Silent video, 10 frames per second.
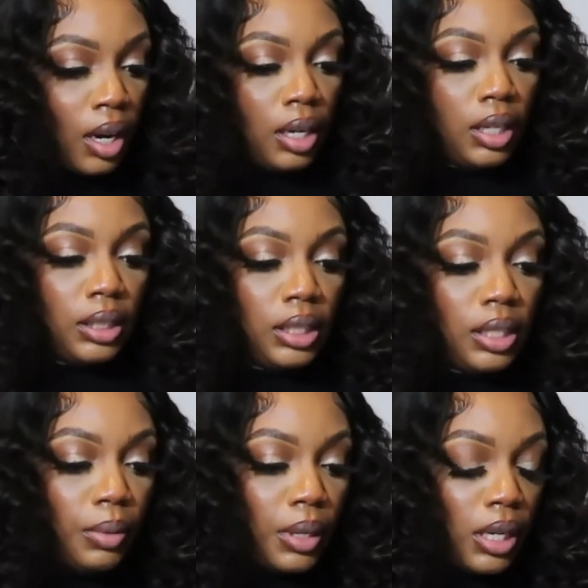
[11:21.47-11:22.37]
Let's
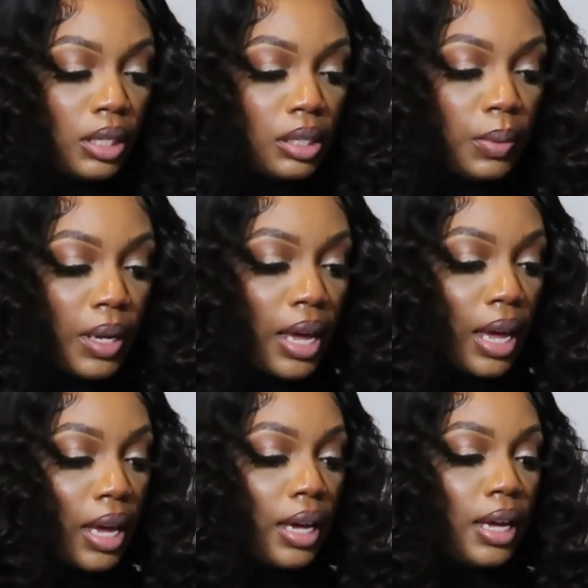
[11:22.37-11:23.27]
see what else we
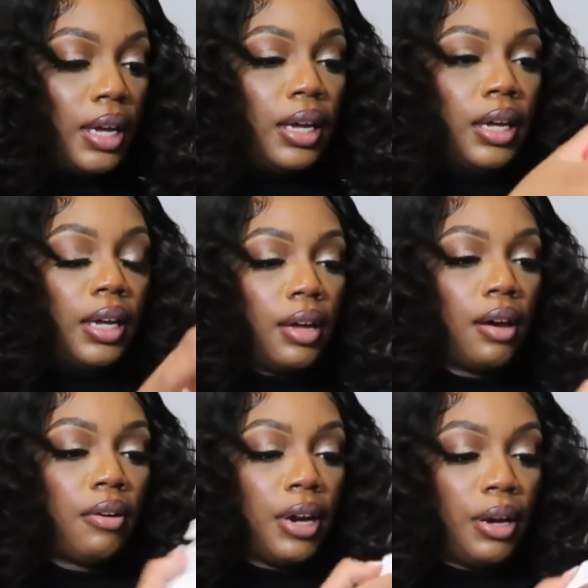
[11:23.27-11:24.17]
got.
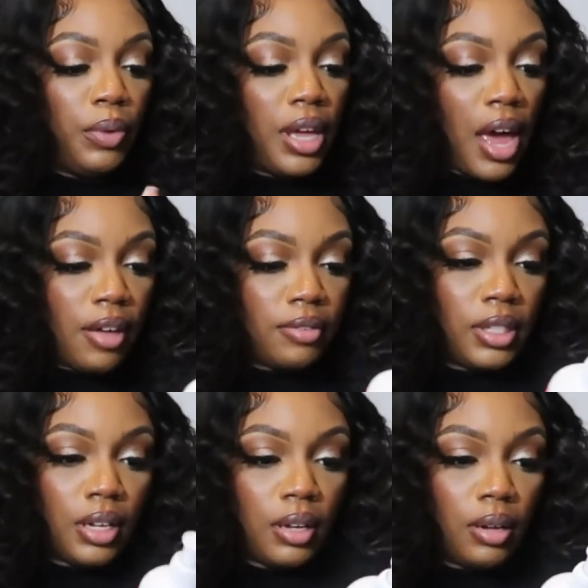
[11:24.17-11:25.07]
All right, we have
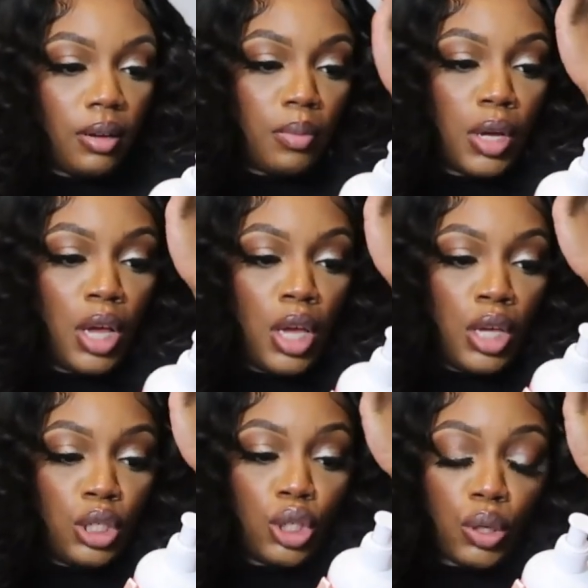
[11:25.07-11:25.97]
some
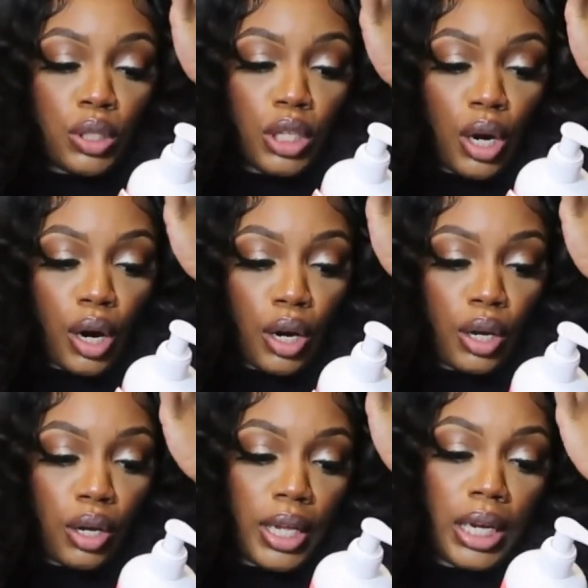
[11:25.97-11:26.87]
Josie
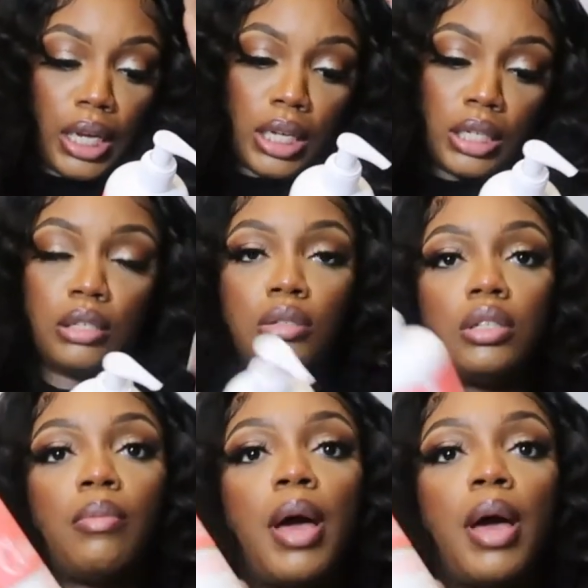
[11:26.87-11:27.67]
Curl Cleanse, so some